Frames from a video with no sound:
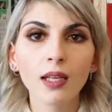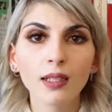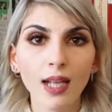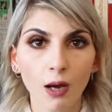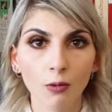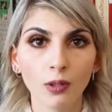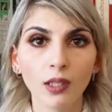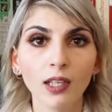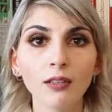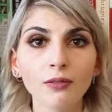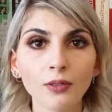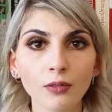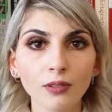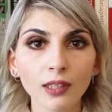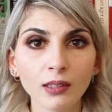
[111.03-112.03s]
Now,
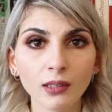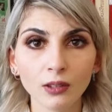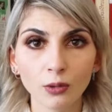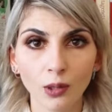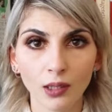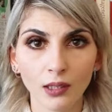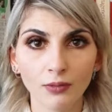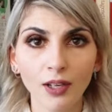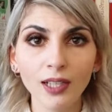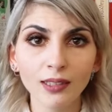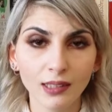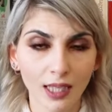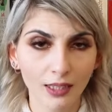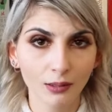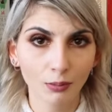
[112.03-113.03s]
if you've listened to our
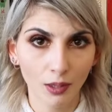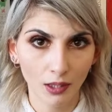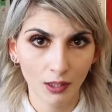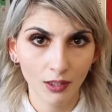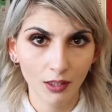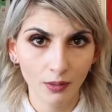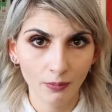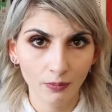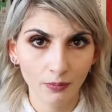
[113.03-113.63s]
advice last month